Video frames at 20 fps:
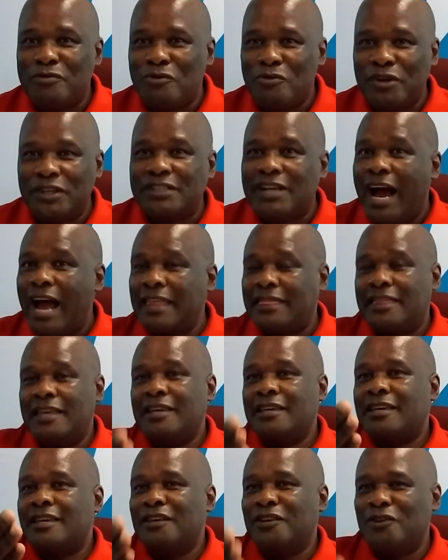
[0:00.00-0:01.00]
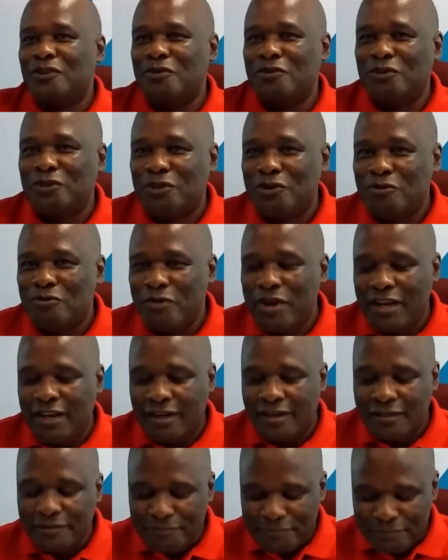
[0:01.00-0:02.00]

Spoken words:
which I think you will